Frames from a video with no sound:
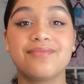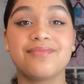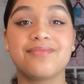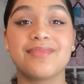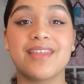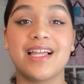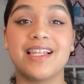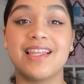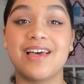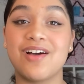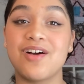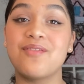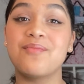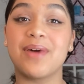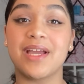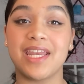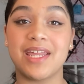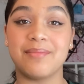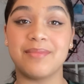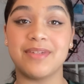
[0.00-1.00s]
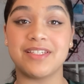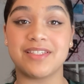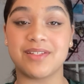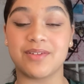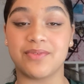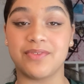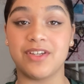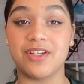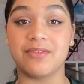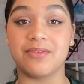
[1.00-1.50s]
Hello, my name is
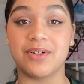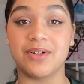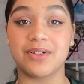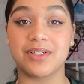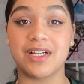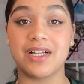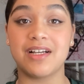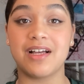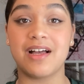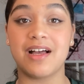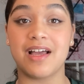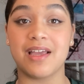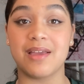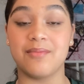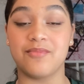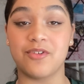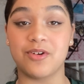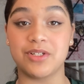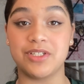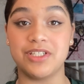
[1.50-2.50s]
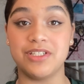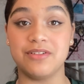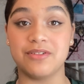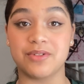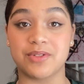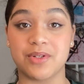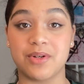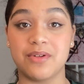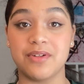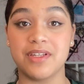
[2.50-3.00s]
Sofia Roca, I am 14
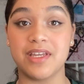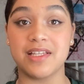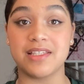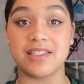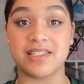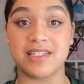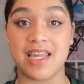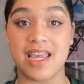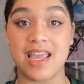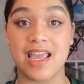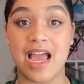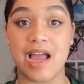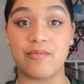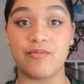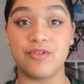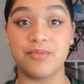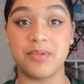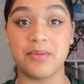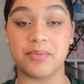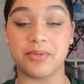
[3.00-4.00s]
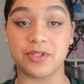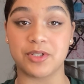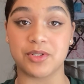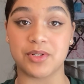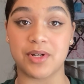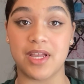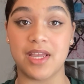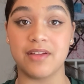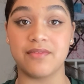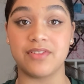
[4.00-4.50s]
years old, and today I will be
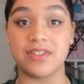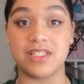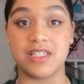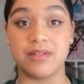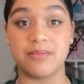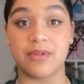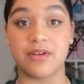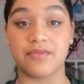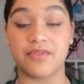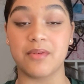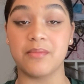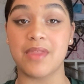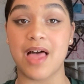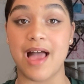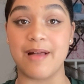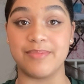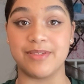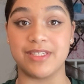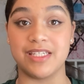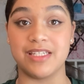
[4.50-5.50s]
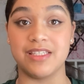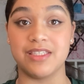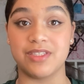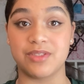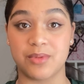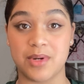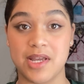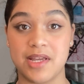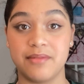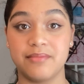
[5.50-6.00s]
portraying Fatima from Lab Scene
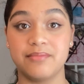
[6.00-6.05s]
3.